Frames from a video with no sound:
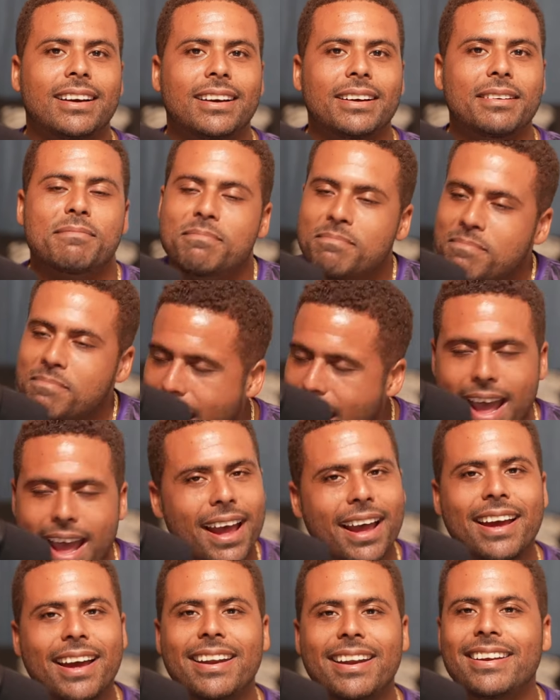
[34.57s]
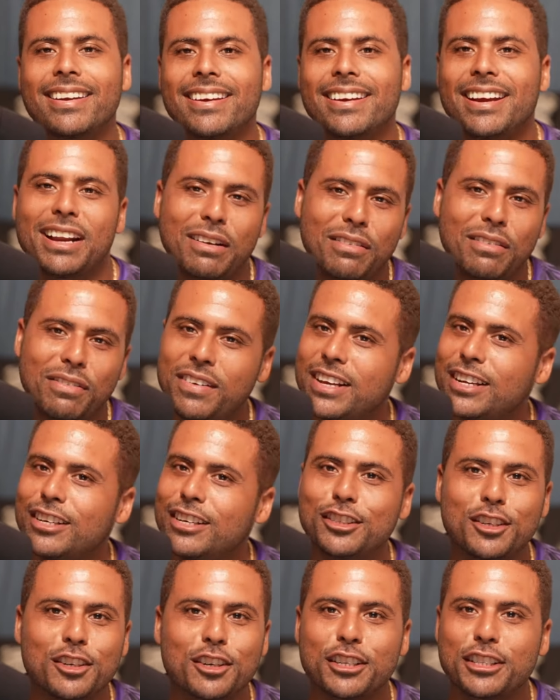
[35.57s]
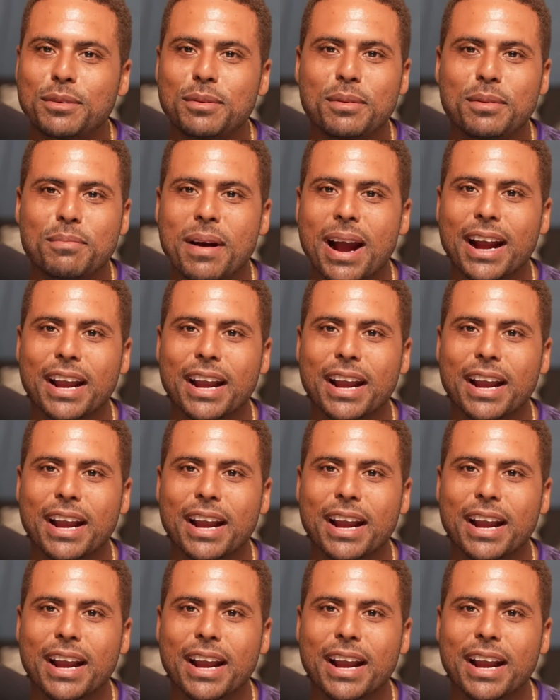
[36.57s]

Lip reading: Man, it feels good to be back